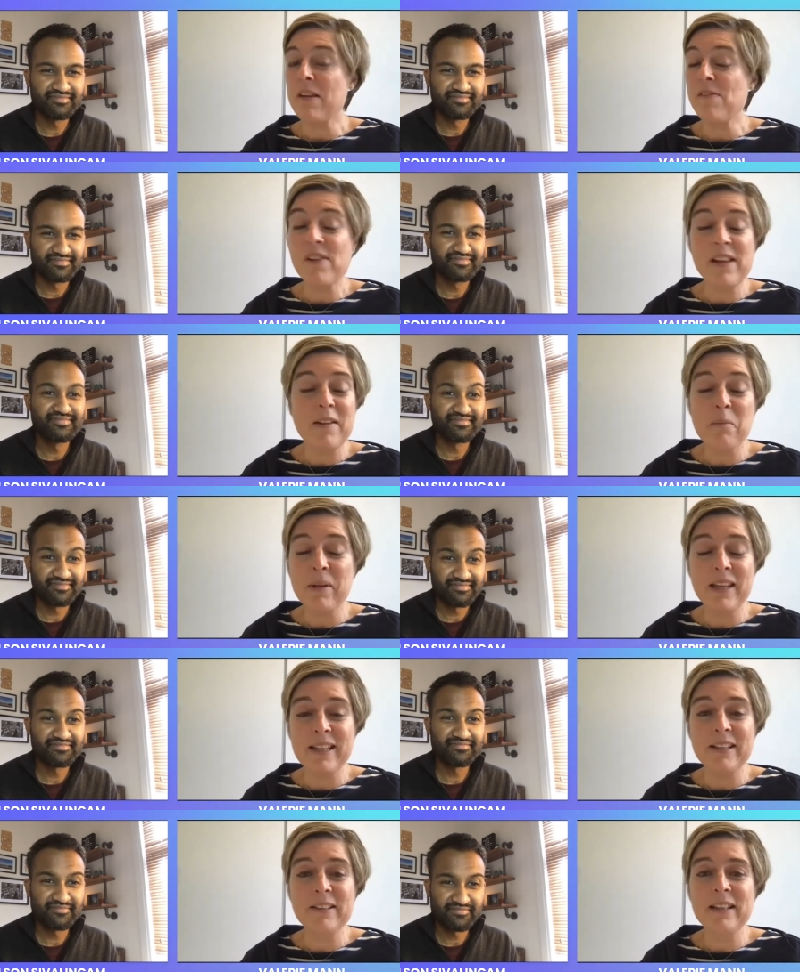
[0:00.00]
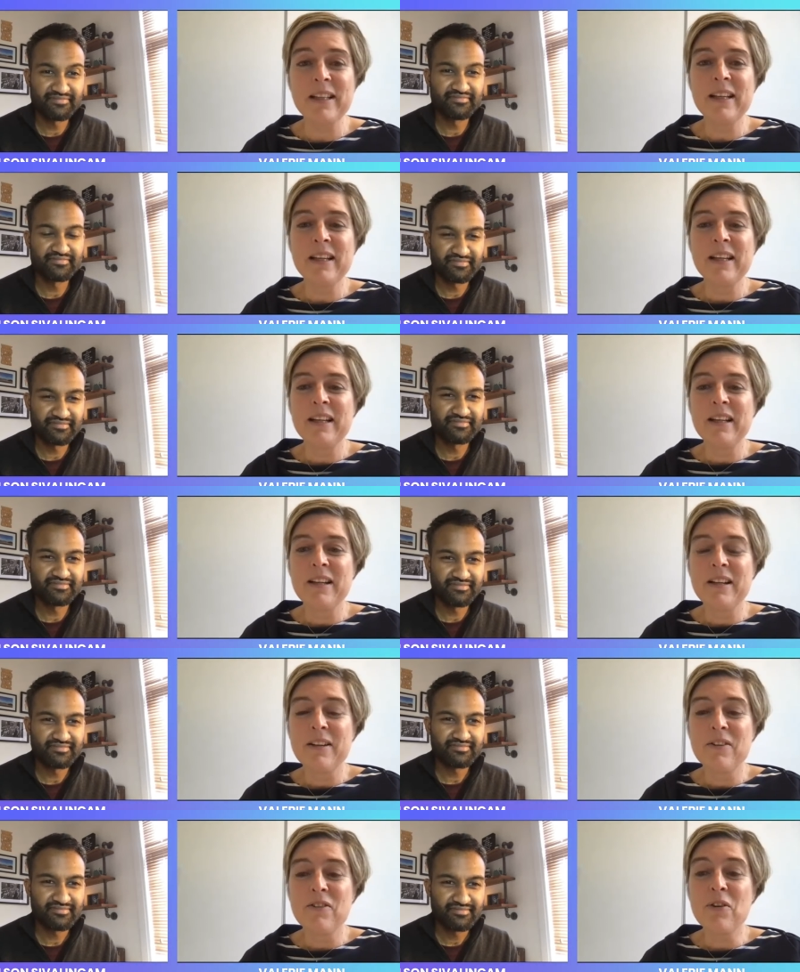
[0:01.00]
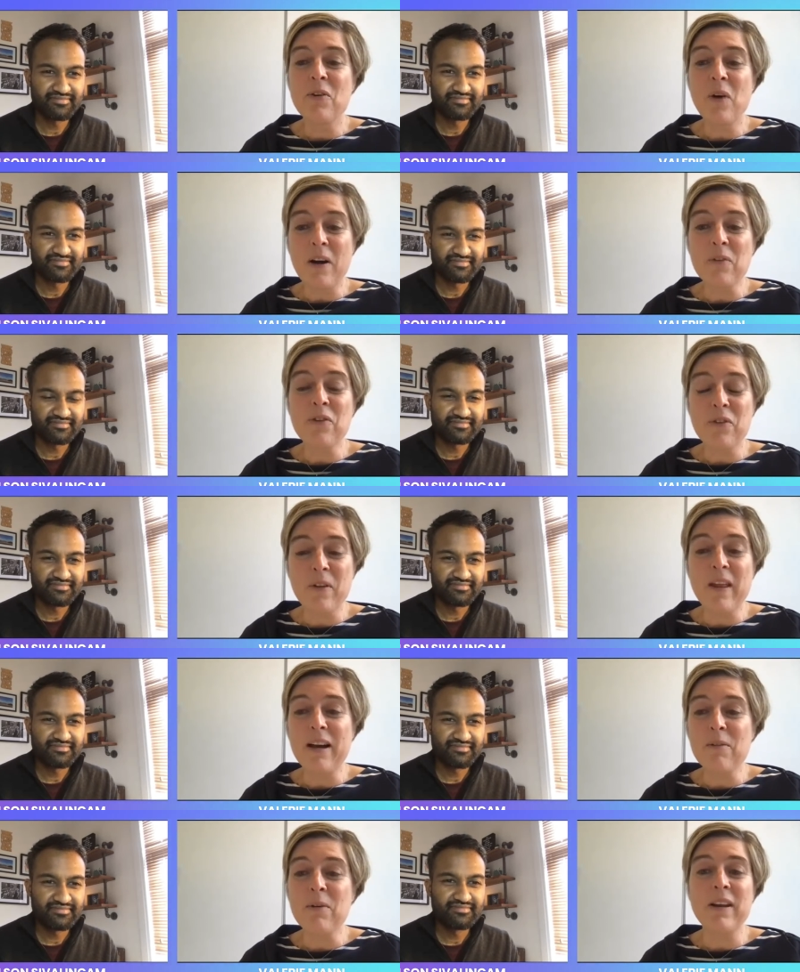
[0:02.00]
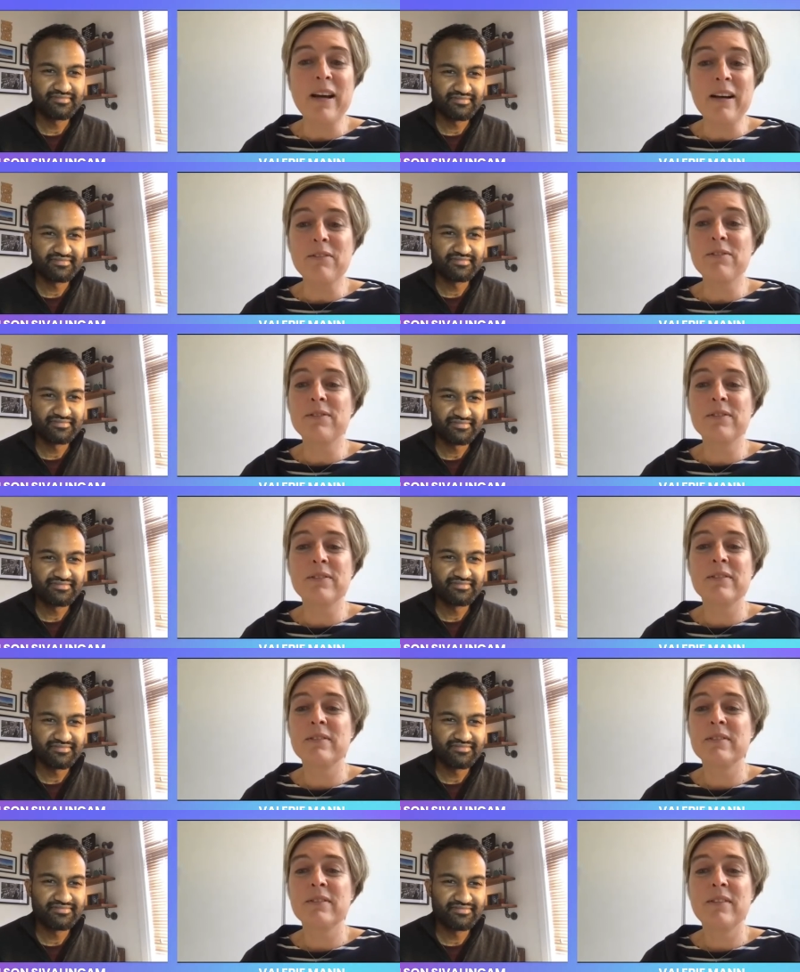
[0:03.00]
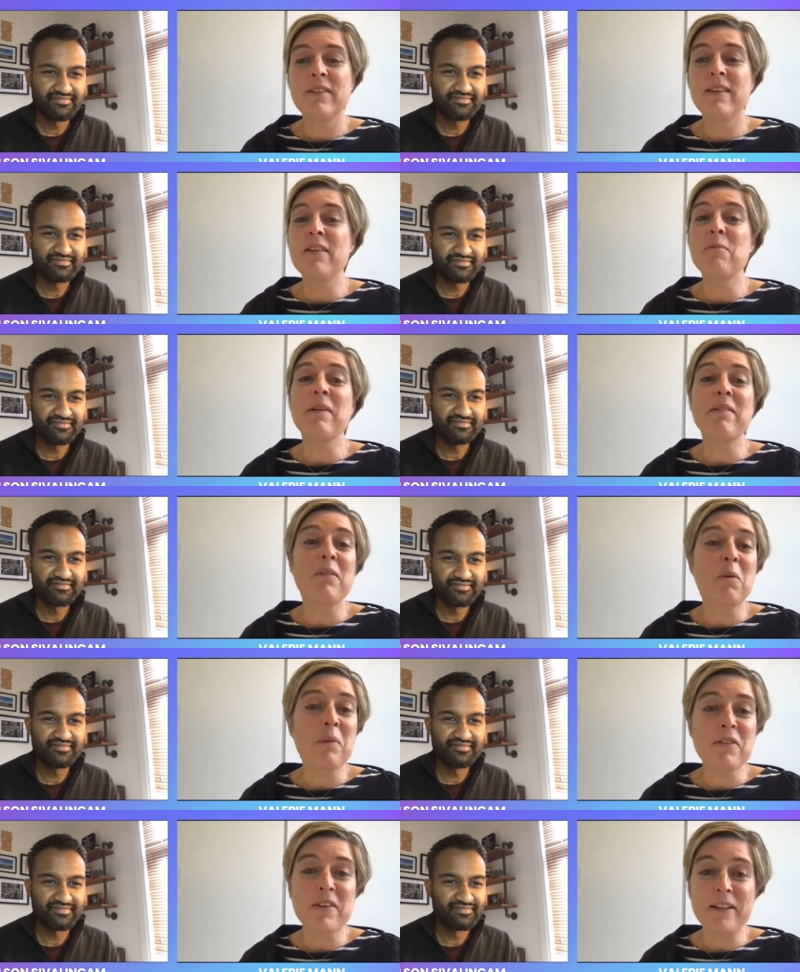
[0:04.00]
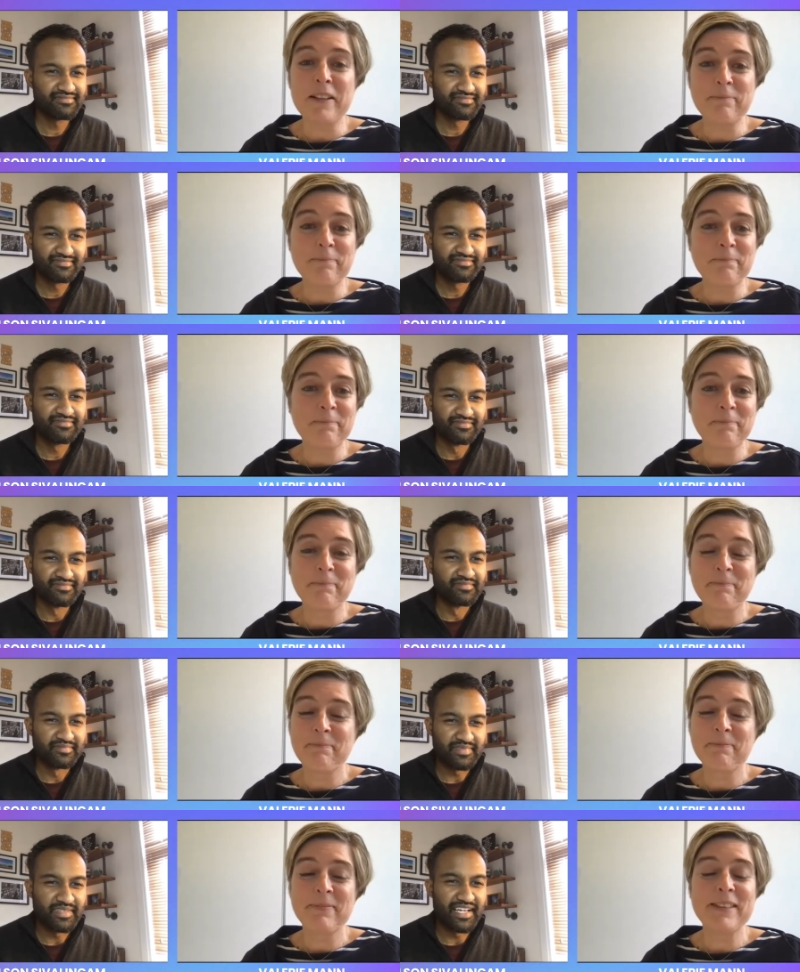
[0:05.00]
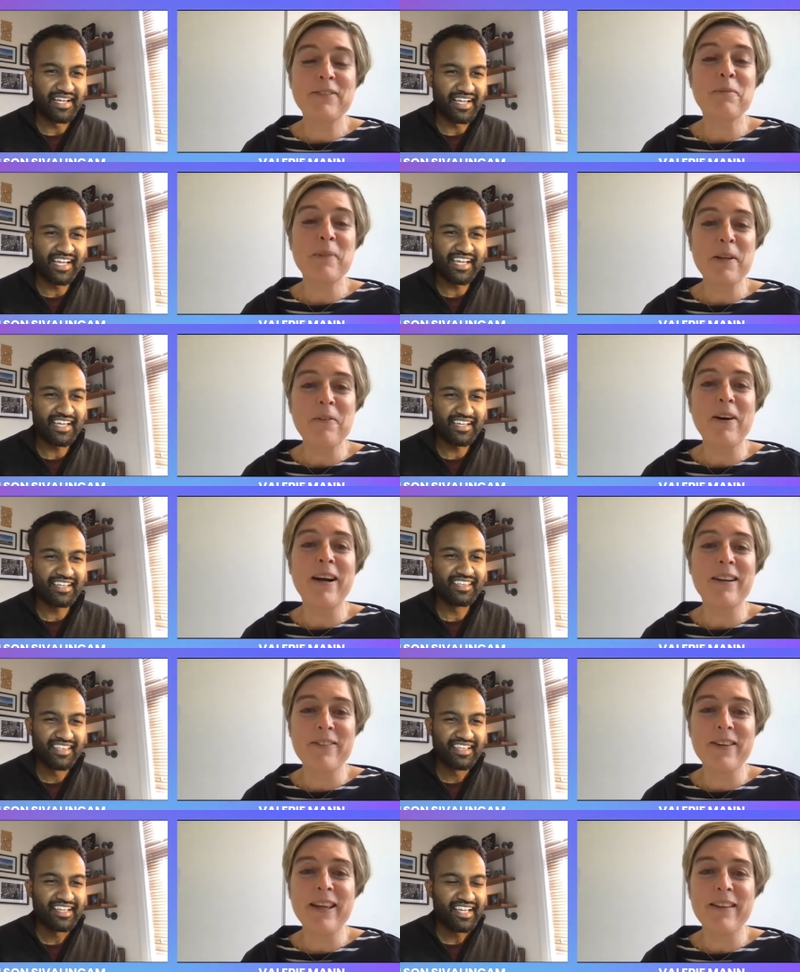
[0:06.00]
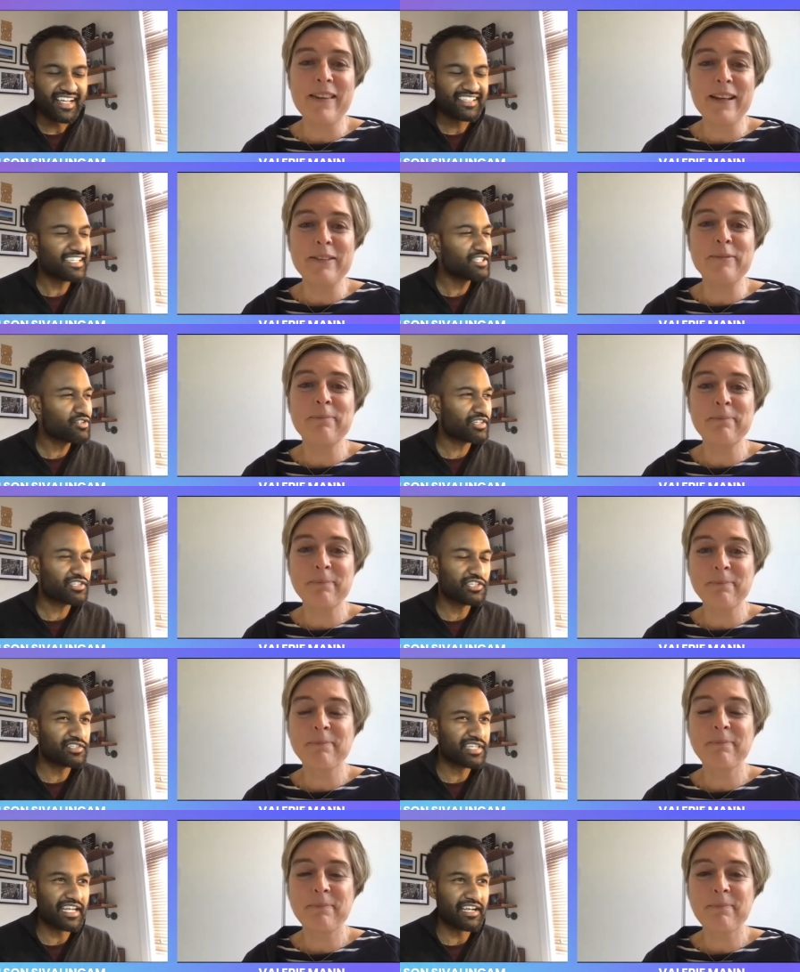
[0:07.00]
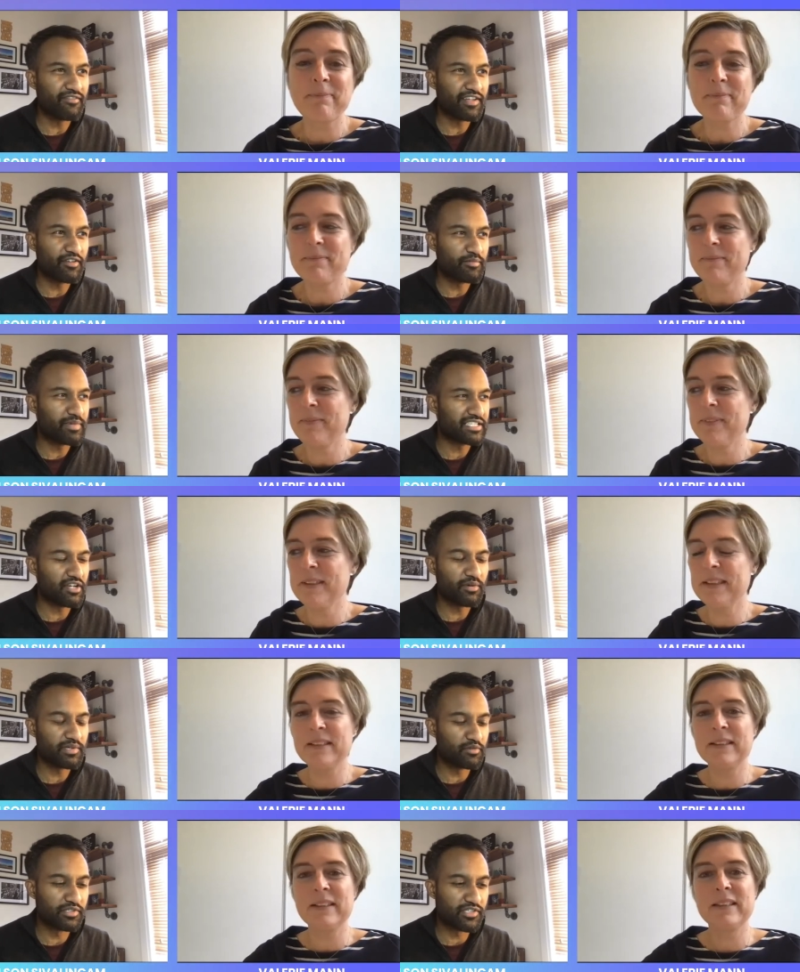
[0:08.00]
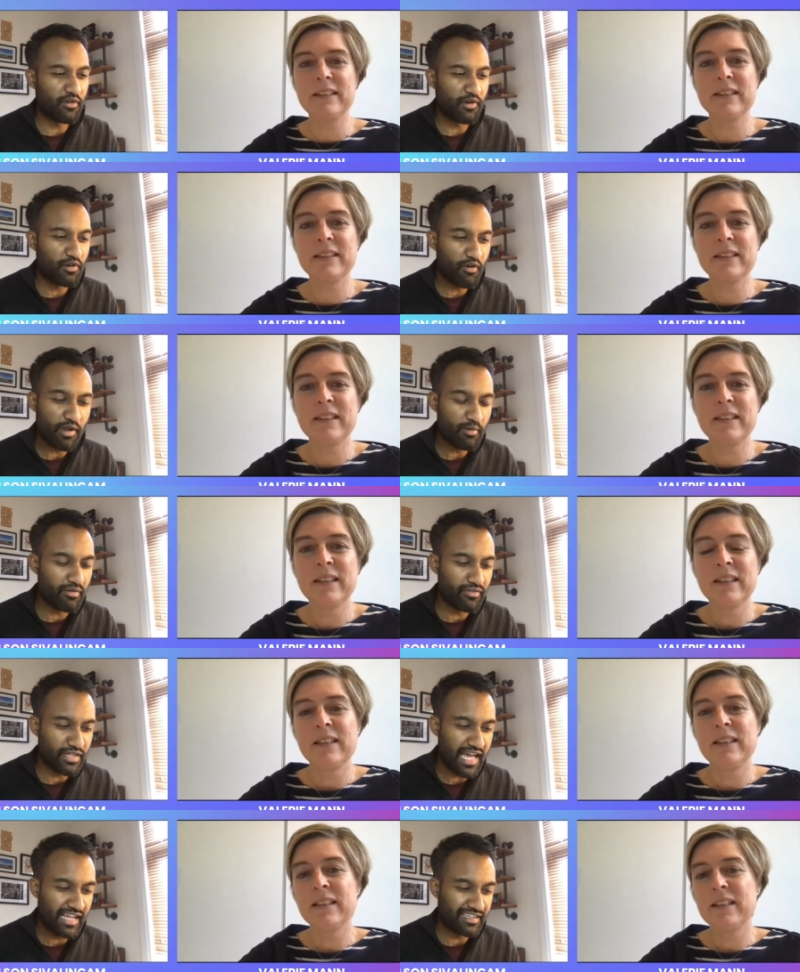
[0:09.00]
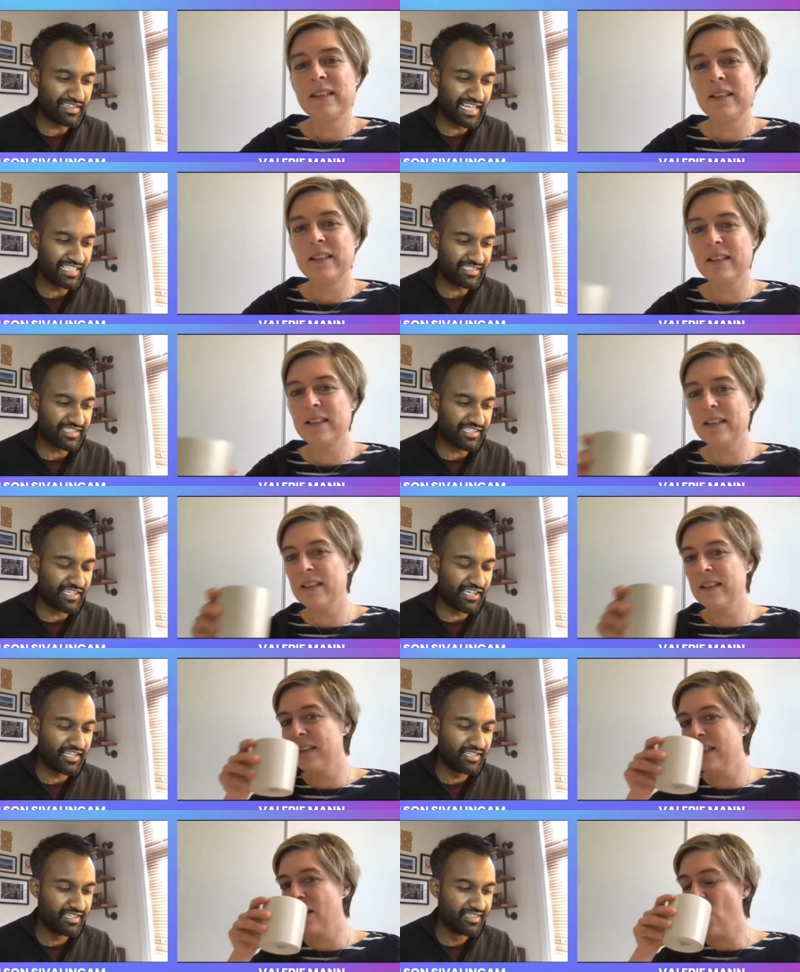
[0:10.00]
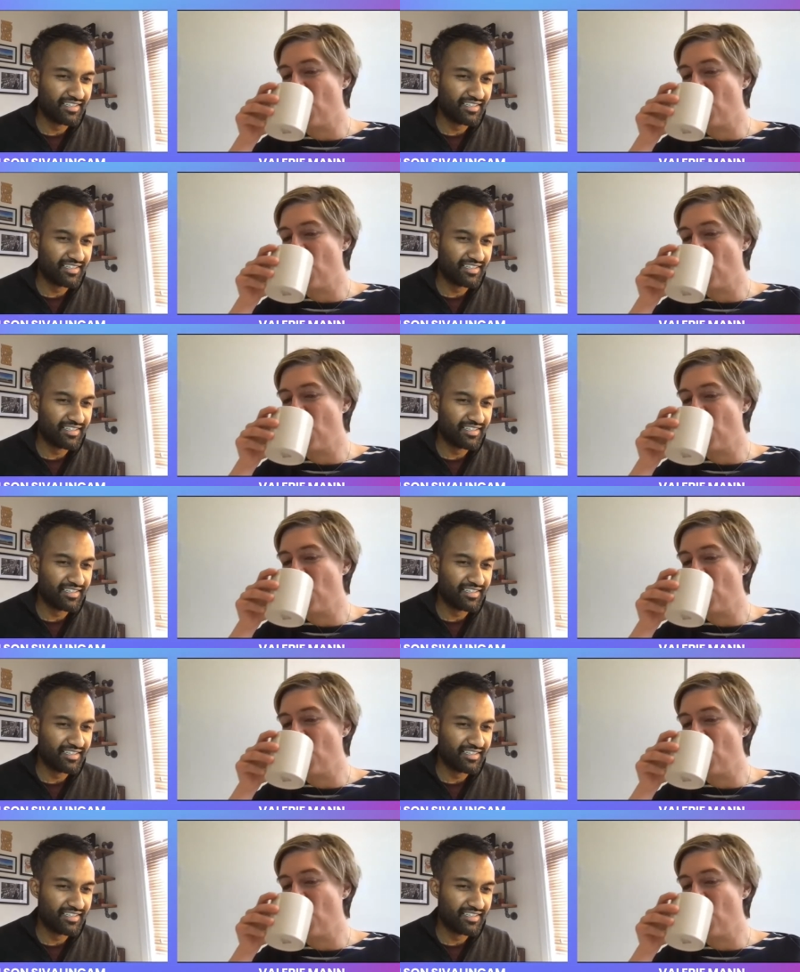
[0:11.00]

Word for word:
Speaker 1: even at the beginning, to know how to do that would have saved me so much time.
Speaker 2: Yeah, it, it's interesting you say that, though, because I would also agree with you that that's a